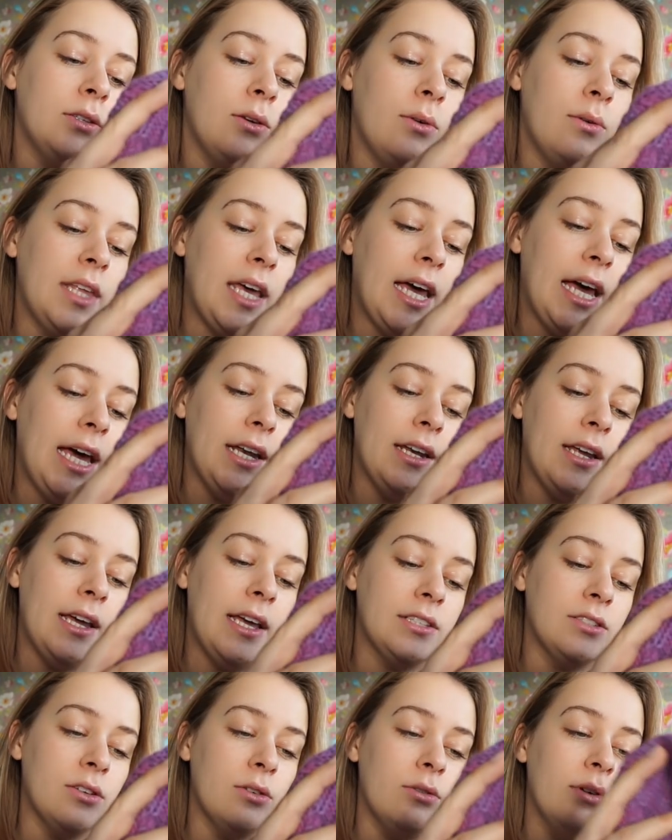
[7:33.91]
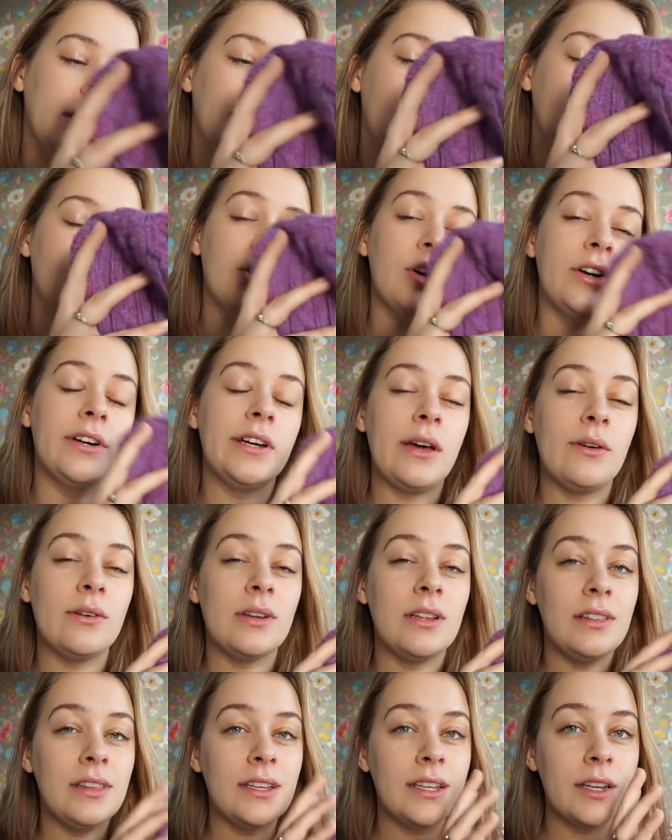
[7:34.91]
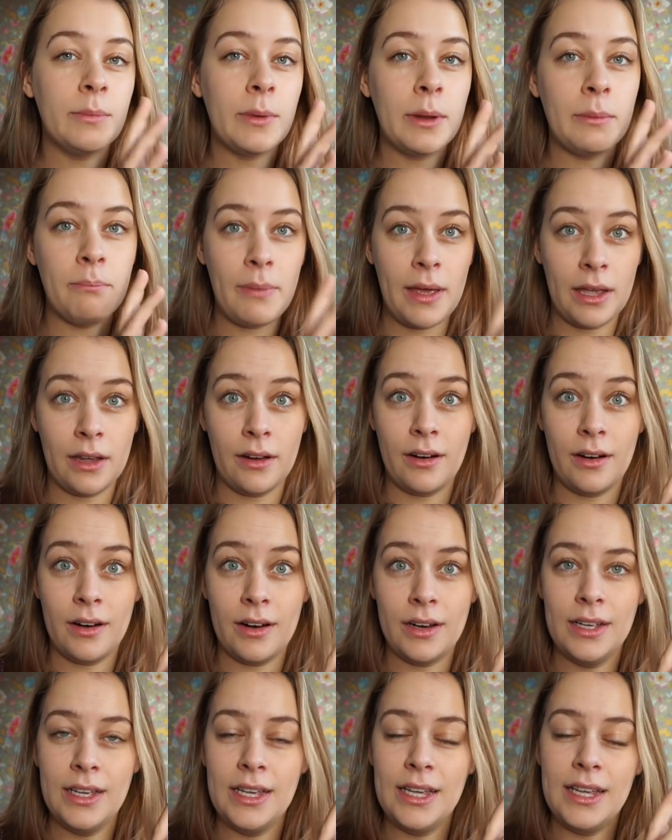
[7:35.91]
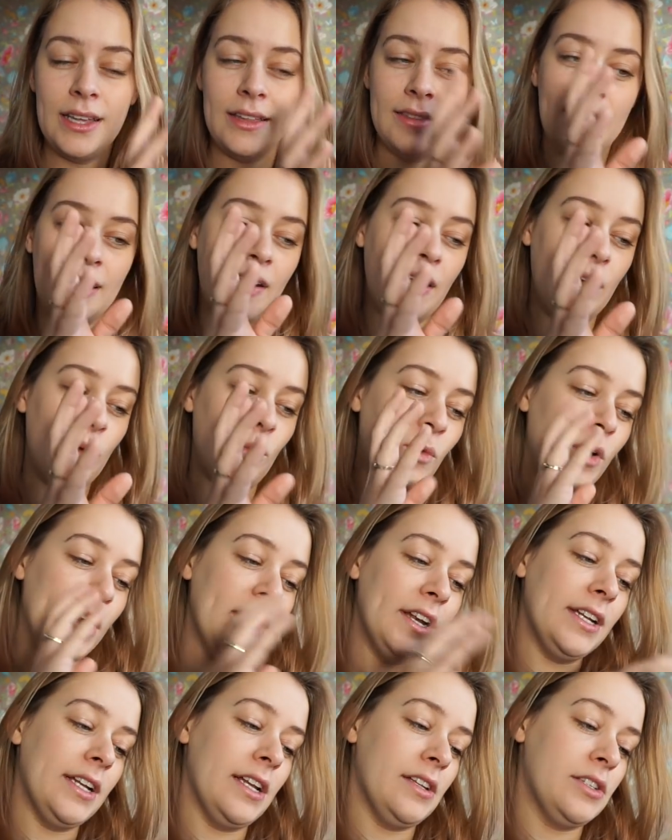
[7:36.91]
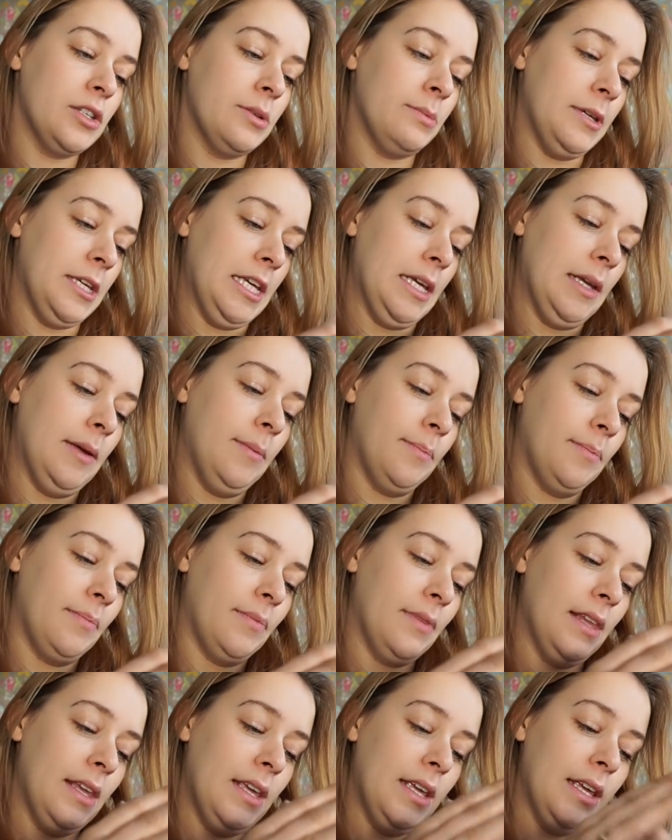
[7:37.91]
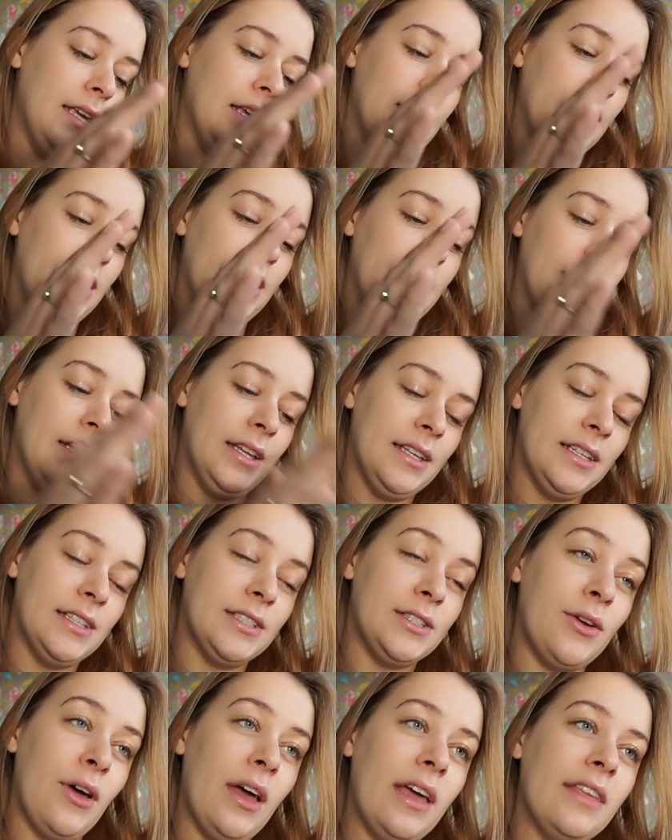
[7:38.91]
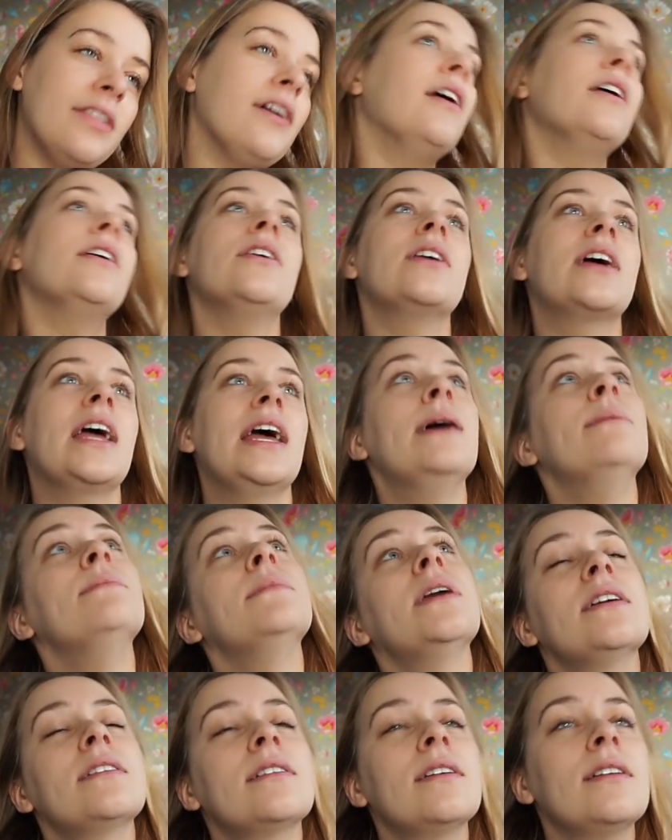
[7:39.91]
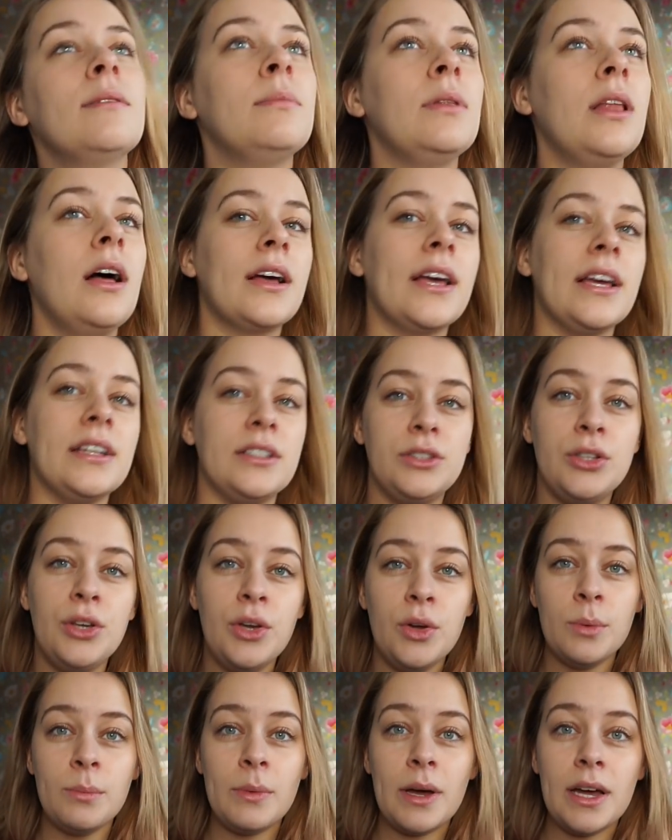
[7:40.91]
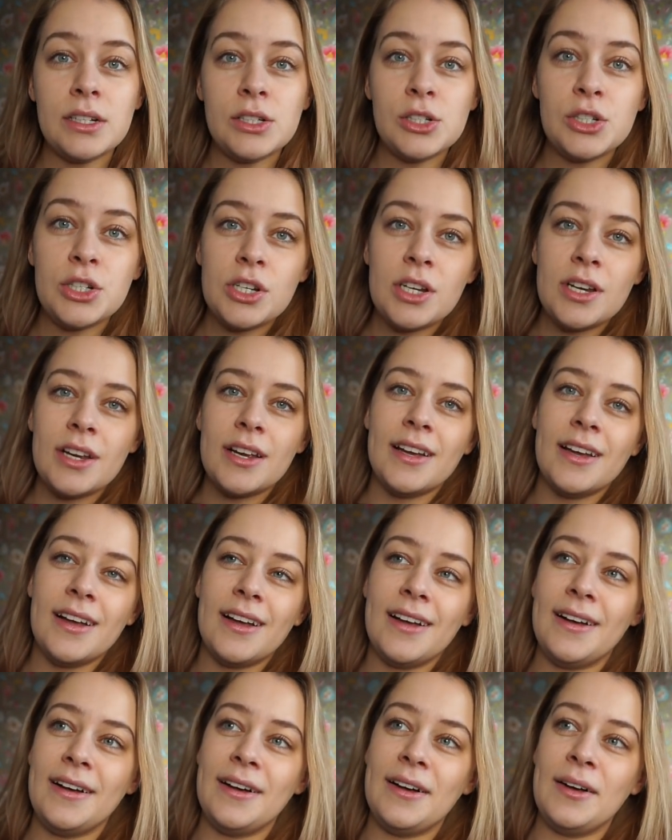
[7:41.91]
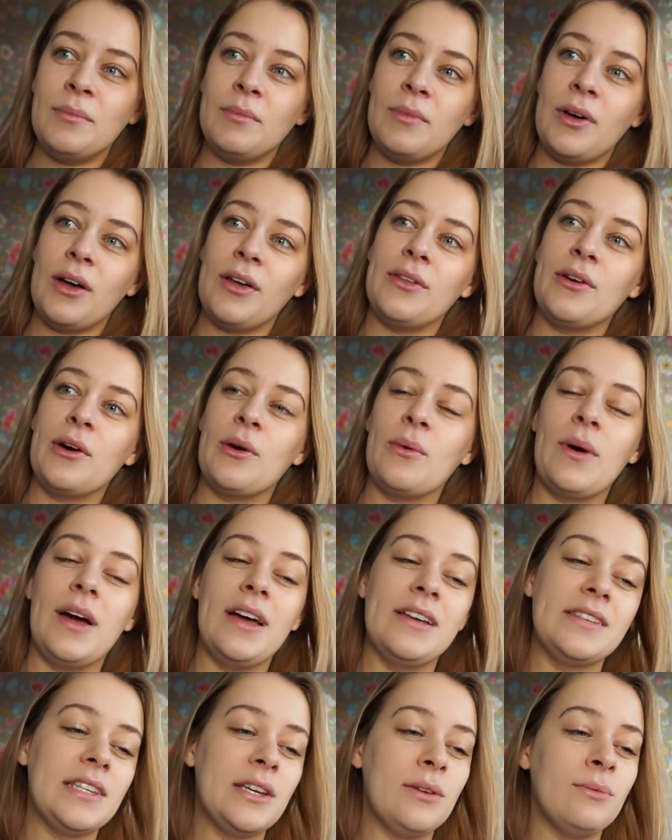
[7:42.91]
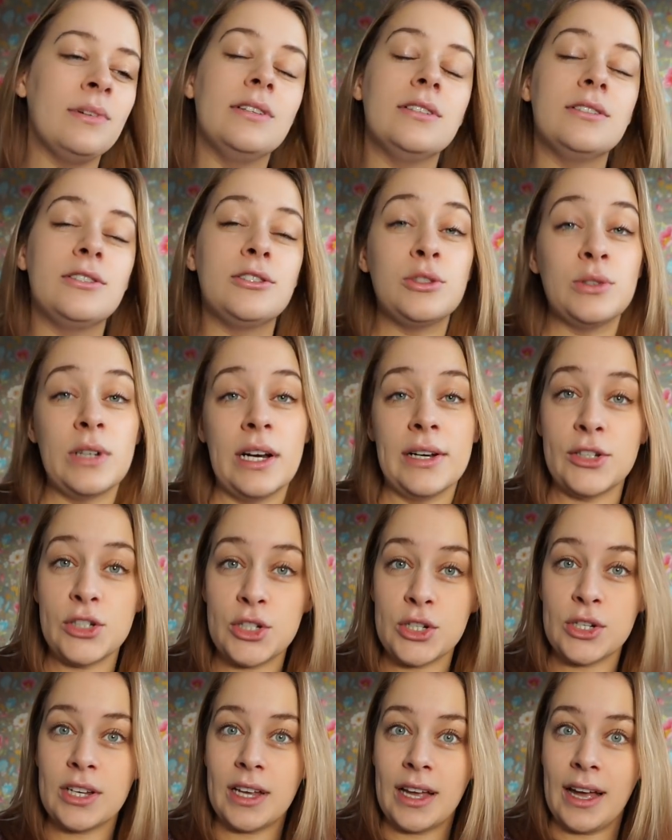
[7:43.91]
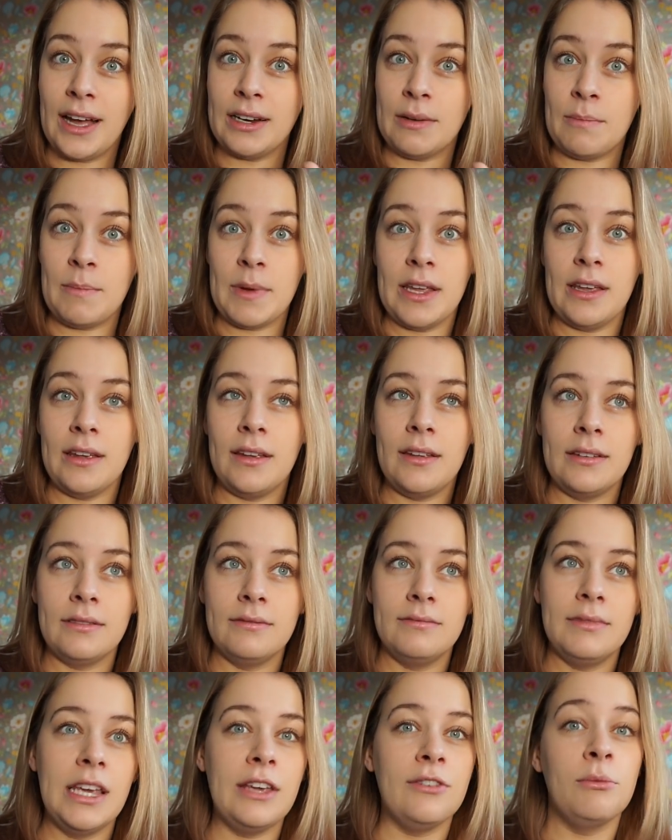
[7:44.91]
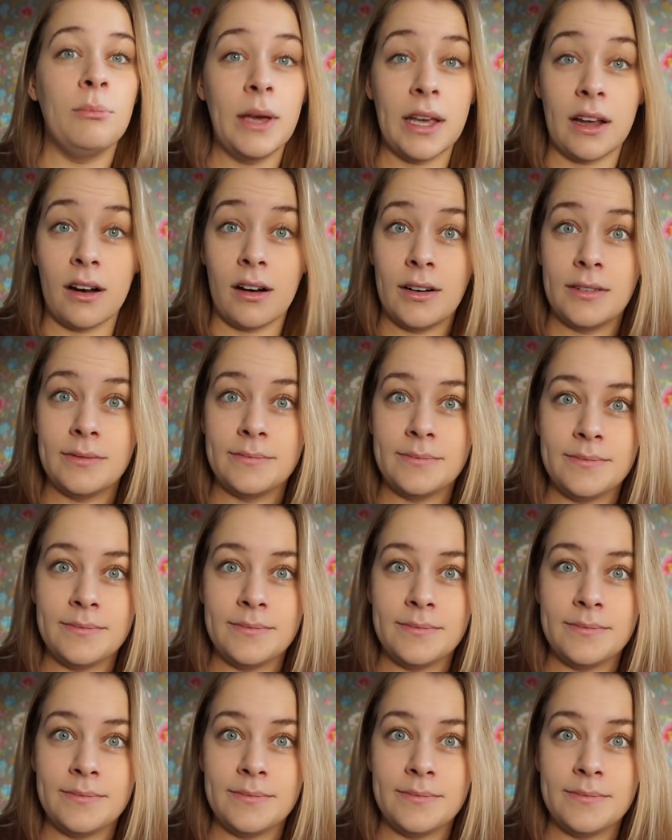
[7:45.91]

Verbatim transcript: the hat has already turned out a little bit bigger than I wanted it to be. So I thought, okay, I'm not gonna block it too much, otherwise it will stretch and be even bigger.